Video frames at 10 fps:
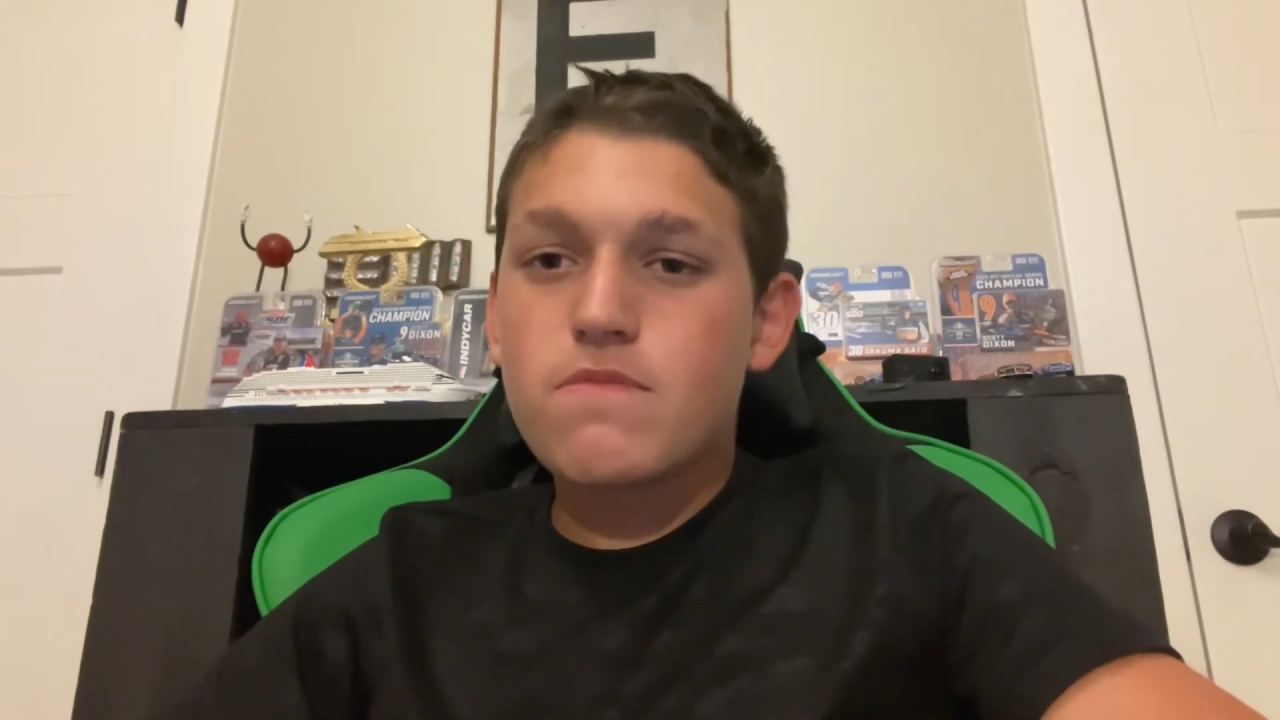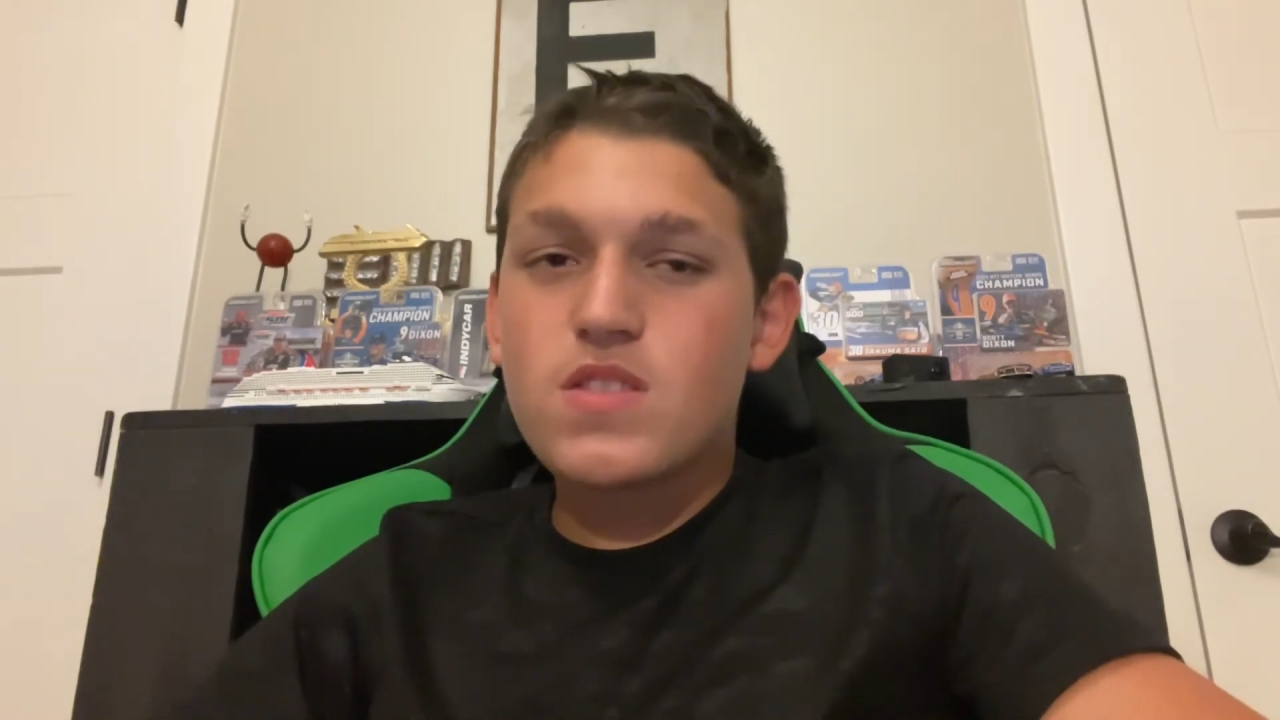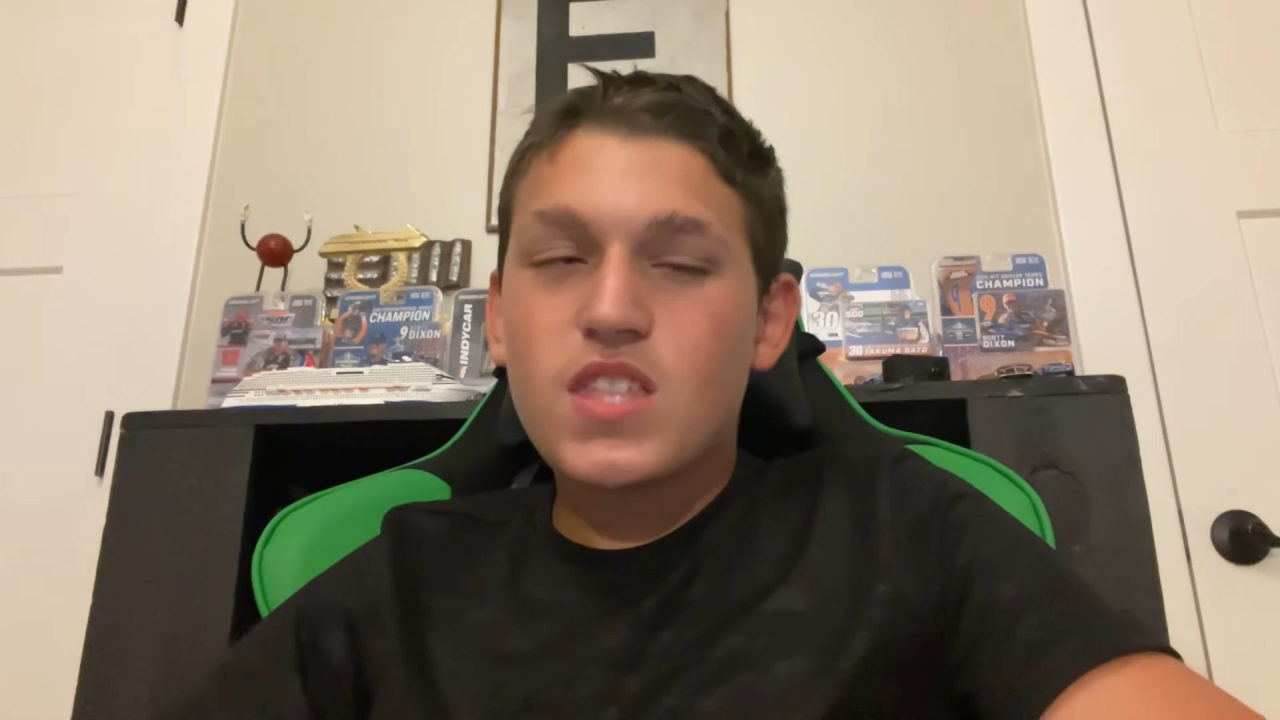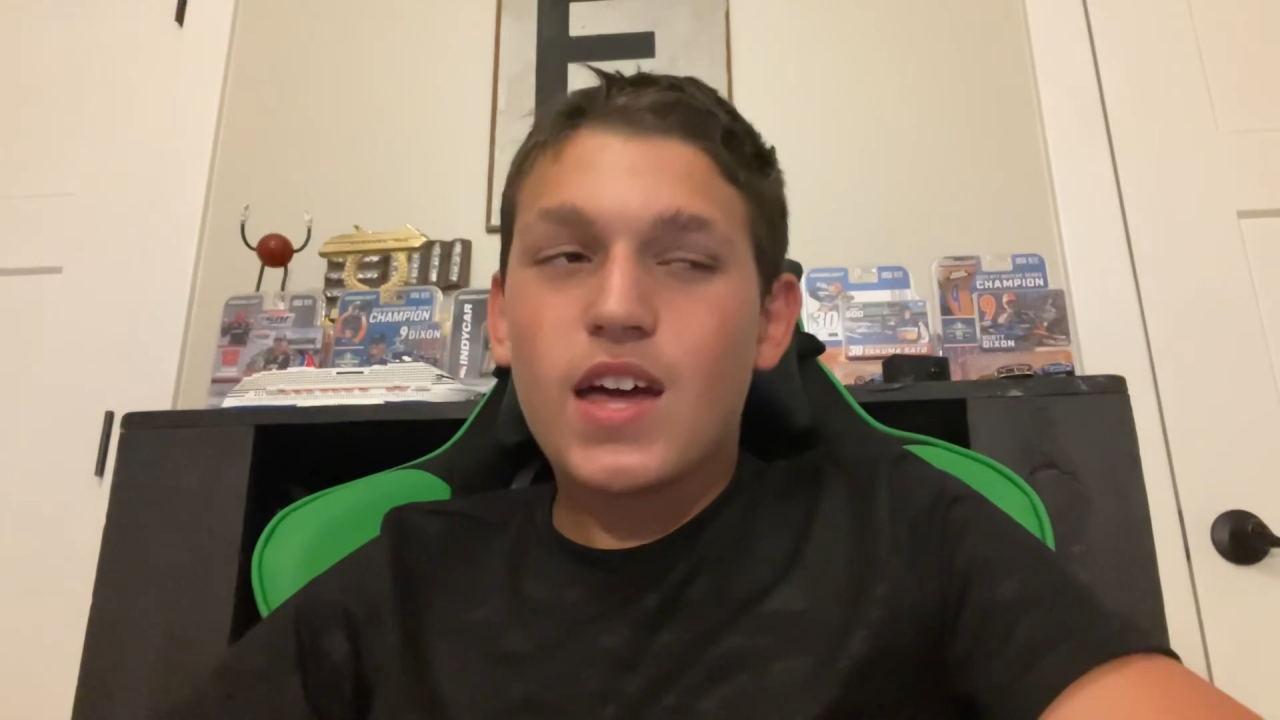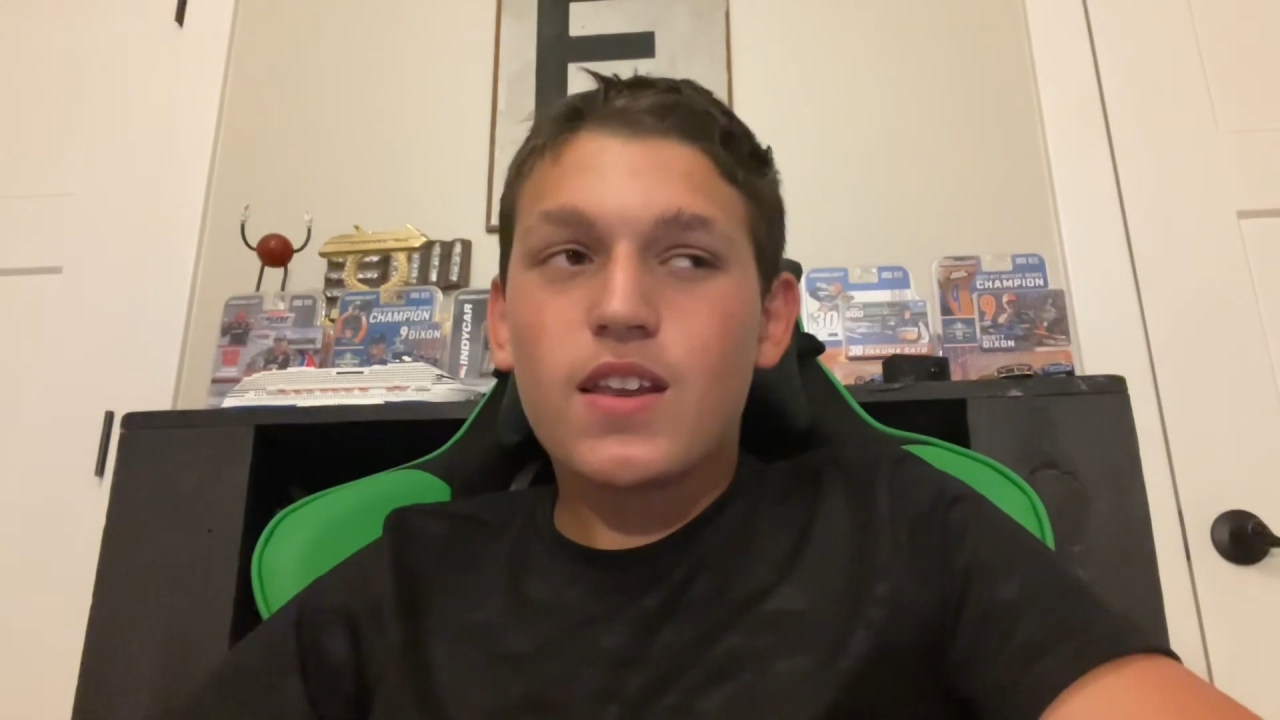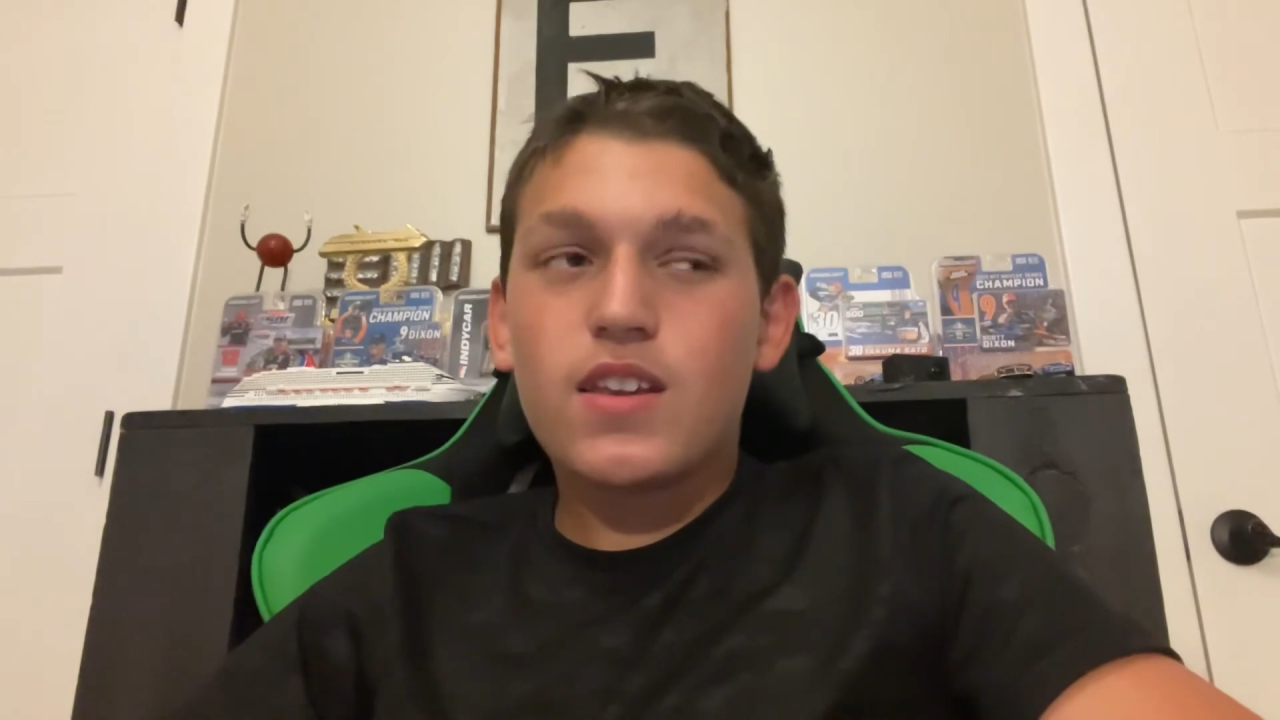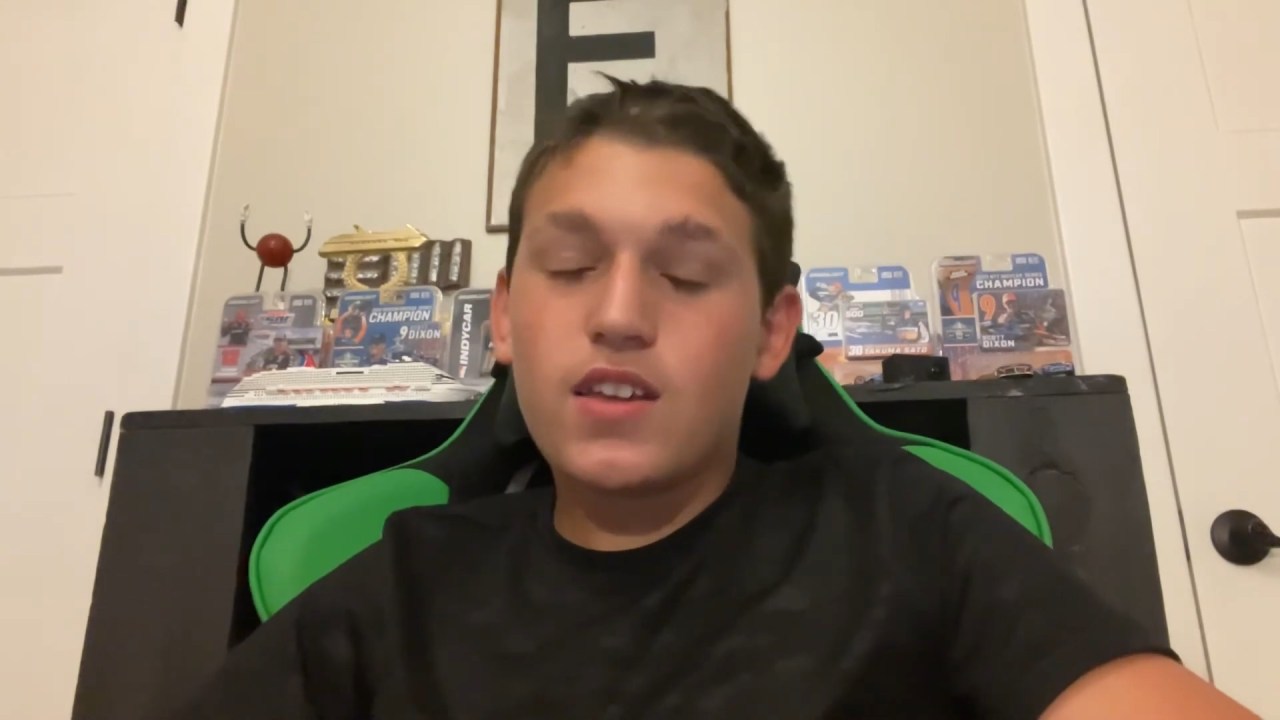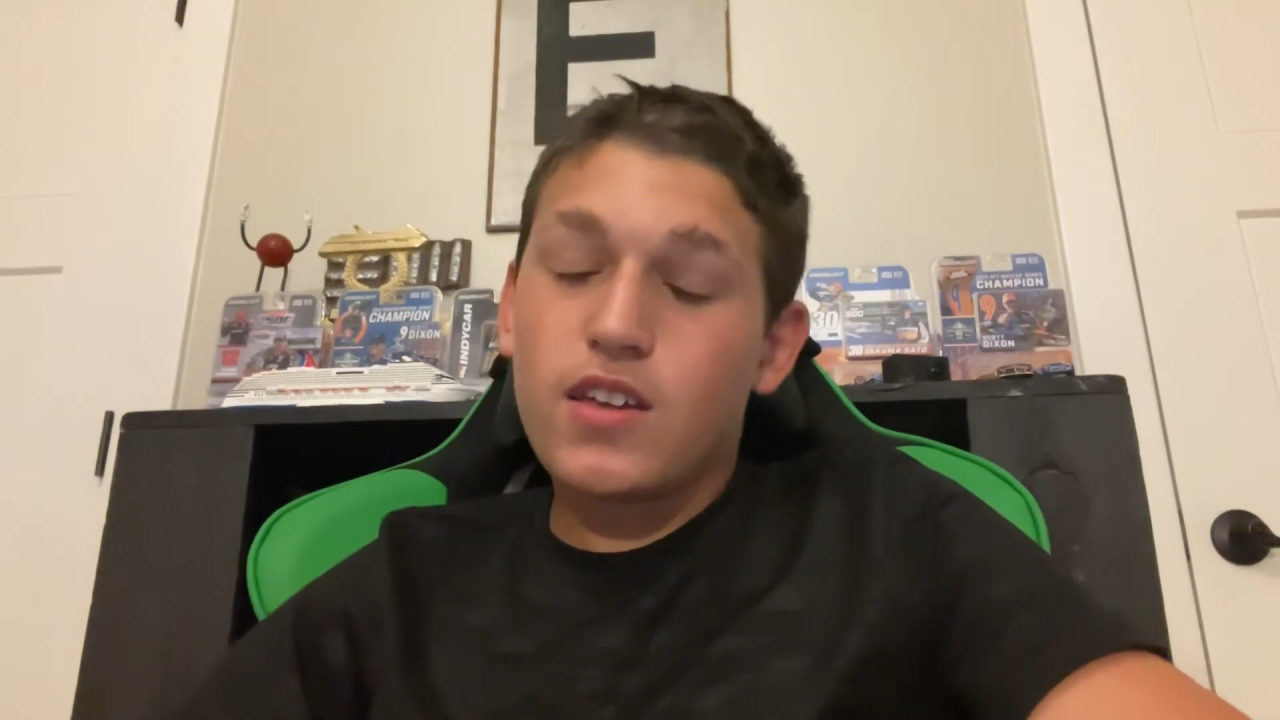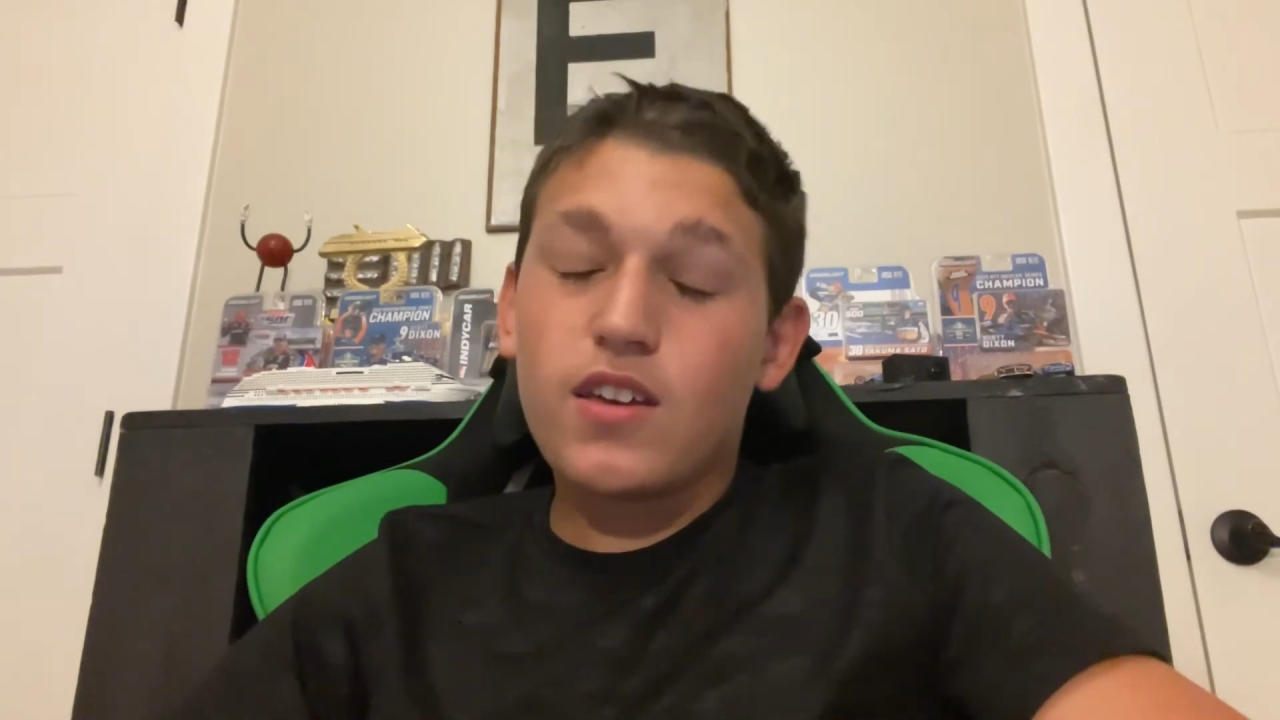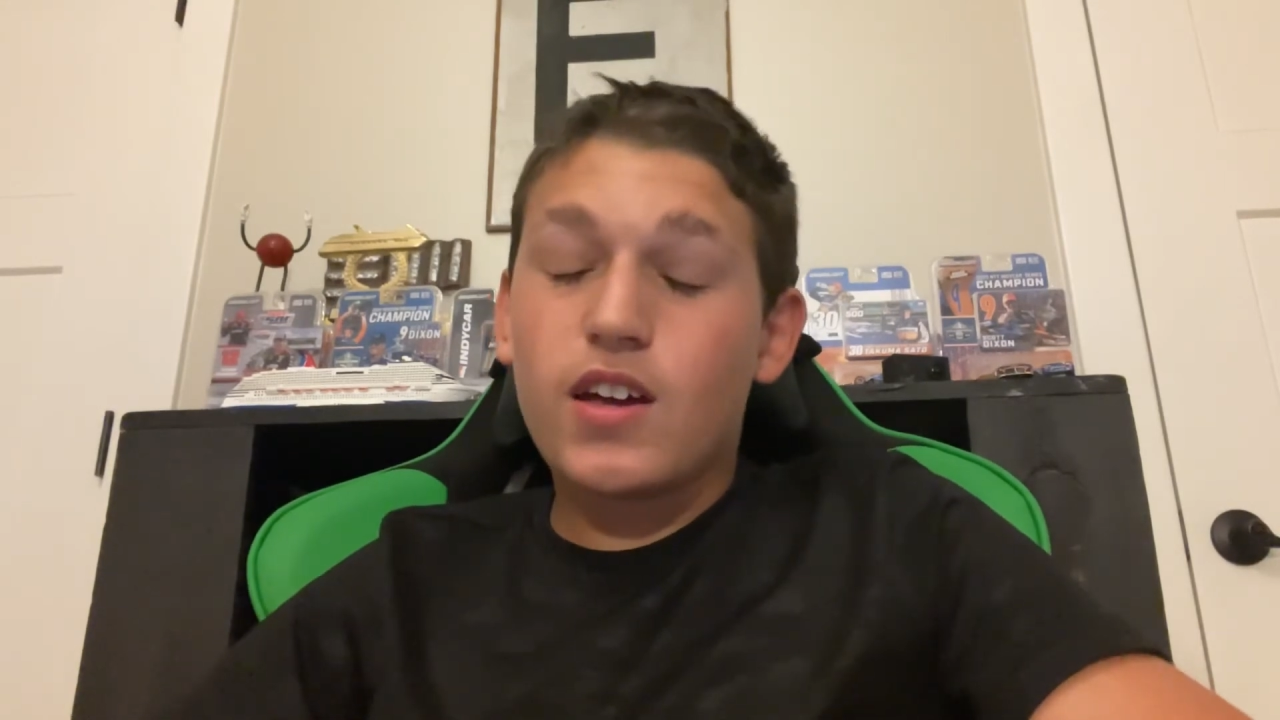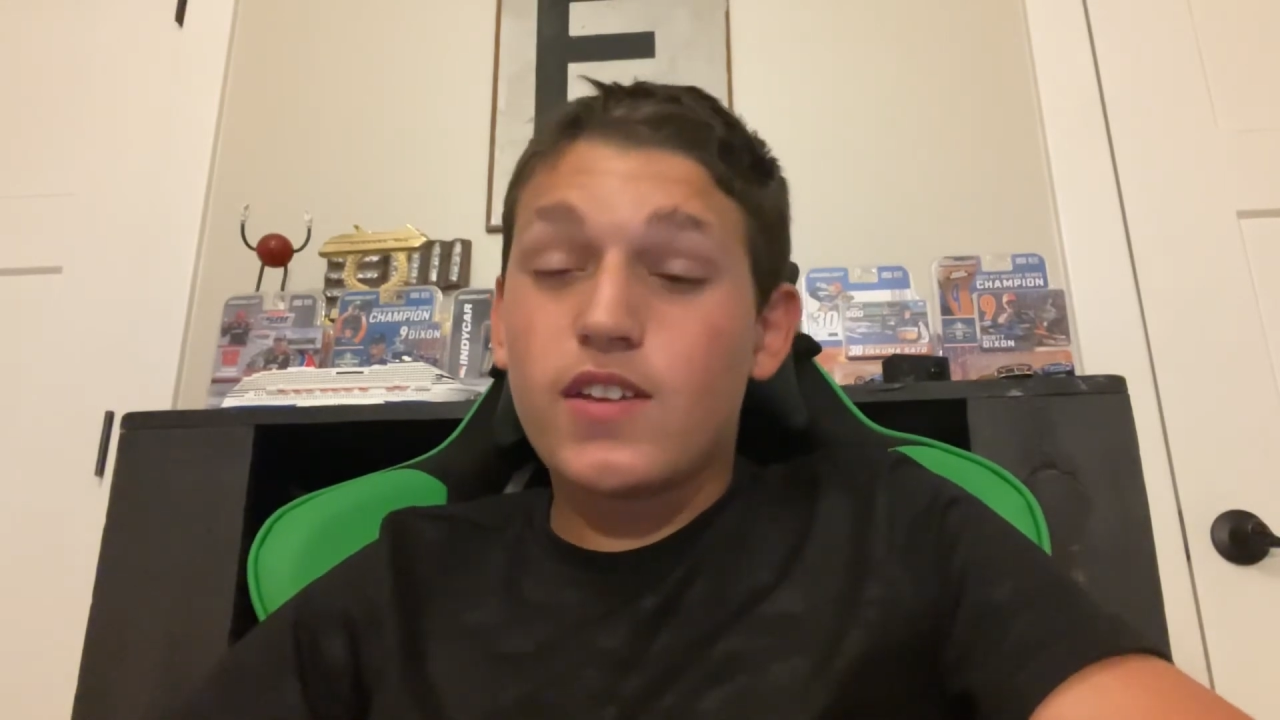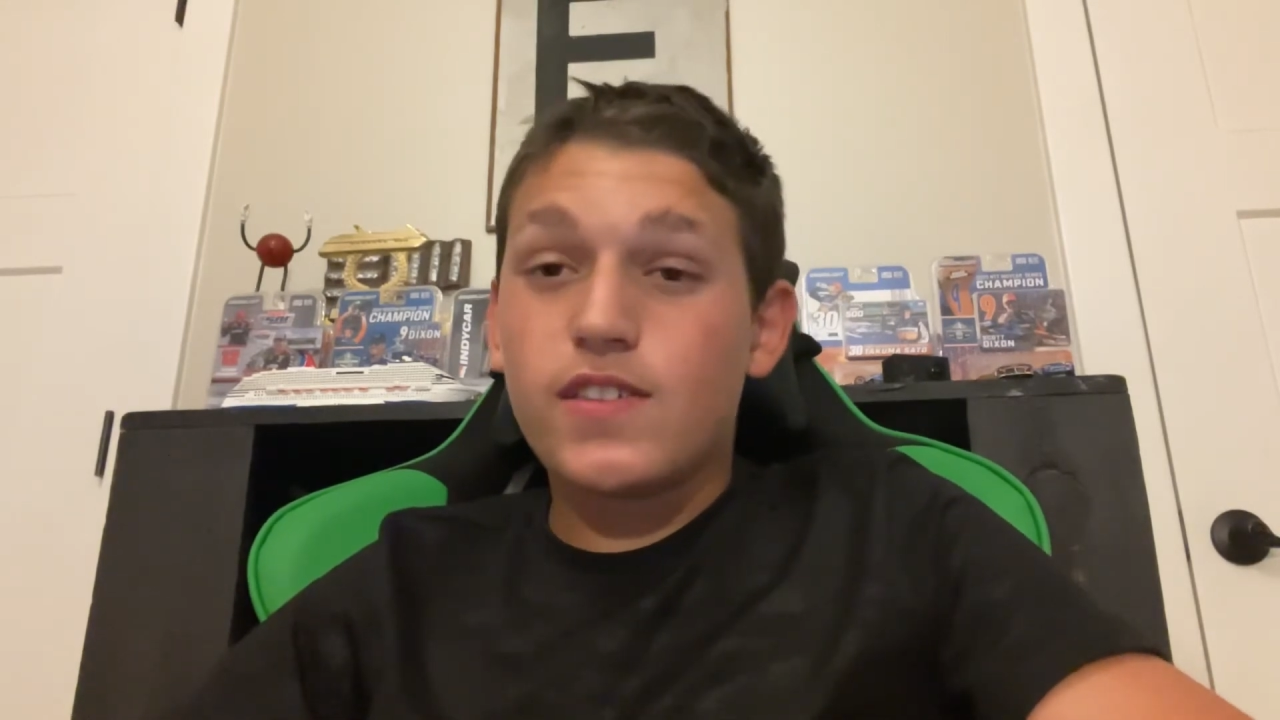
that, it kind